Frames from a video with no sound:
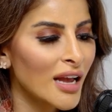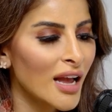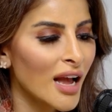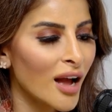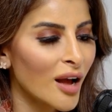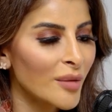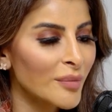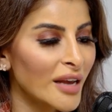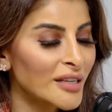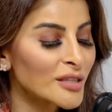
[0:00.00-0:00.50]

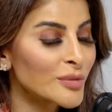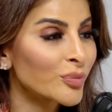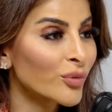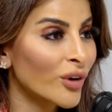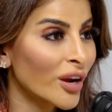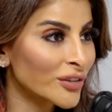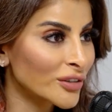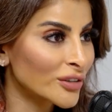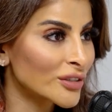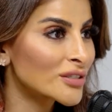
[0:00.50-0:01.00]
as
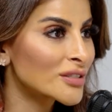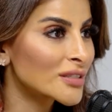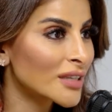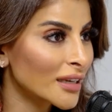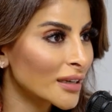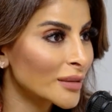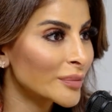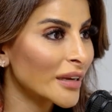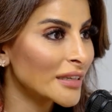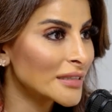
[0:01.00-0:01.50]
brothers,
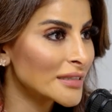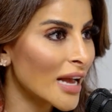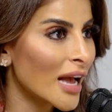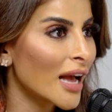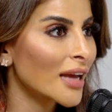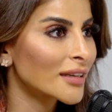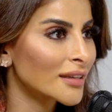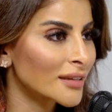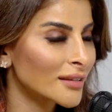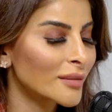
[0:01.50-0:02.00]
like my
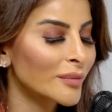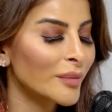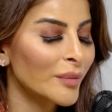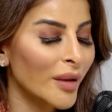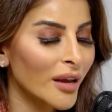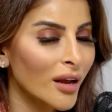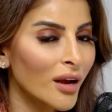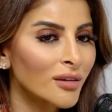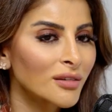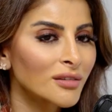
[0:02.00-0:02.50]
dad and
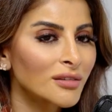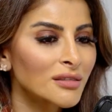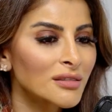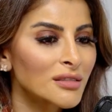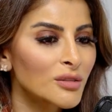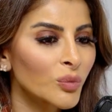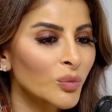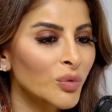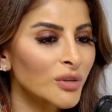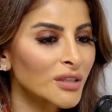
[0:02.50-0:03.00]
my
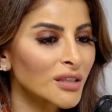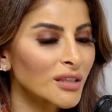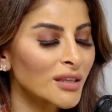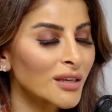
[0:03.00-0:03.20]
uncles, would